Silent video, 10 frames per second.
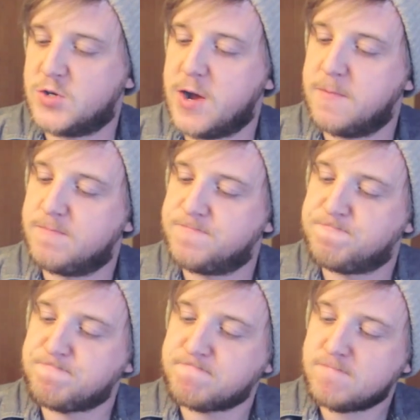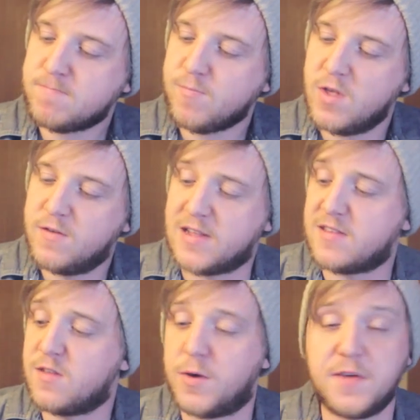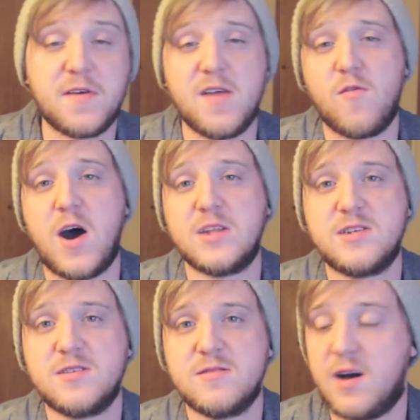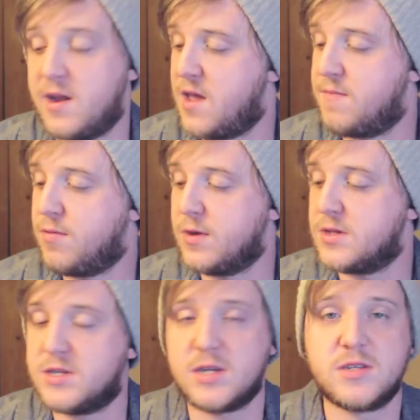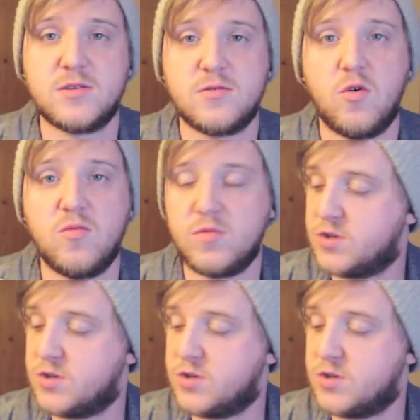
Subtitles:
sorry. So that's a 25 watts on a 0.6 ohm.